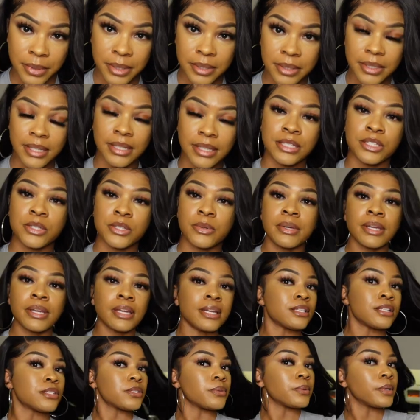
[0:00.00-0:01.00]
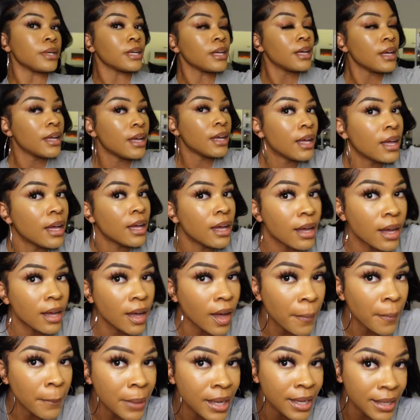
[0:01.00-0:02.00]
it, get into it, get into it.
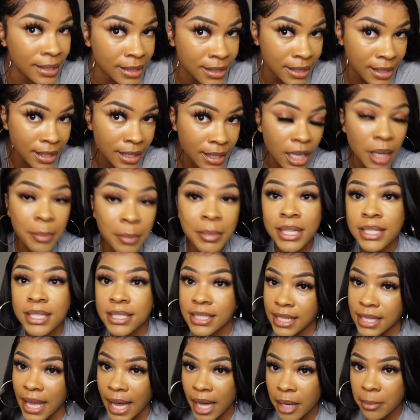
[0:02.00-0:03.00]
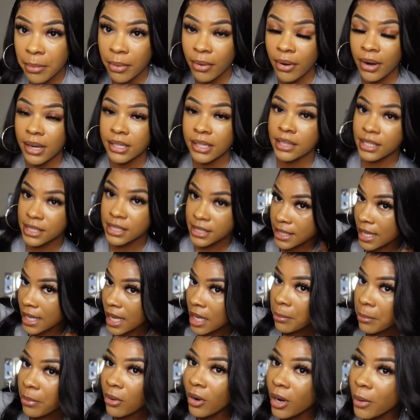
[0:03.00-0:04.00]
Um, it did come in a side part. The
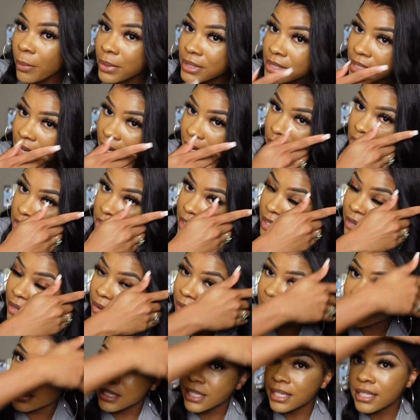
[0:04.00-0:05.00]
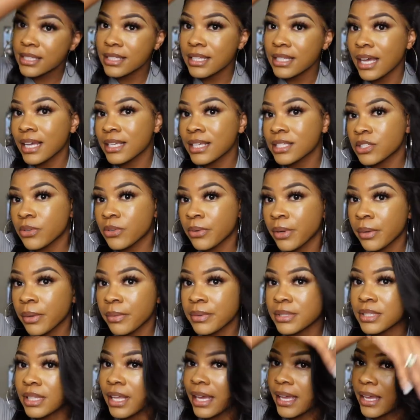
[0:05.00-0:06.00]
side part was actually on this side, so it
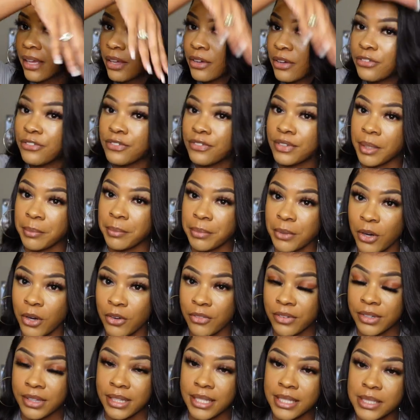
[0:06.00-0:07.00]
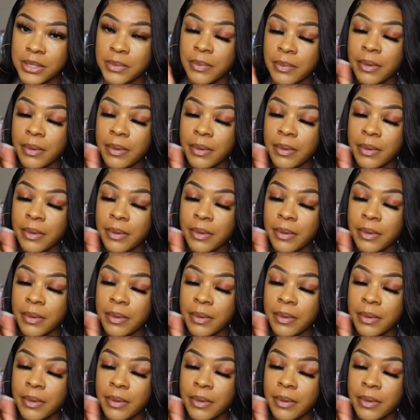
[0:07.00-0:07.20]
was like flipped over this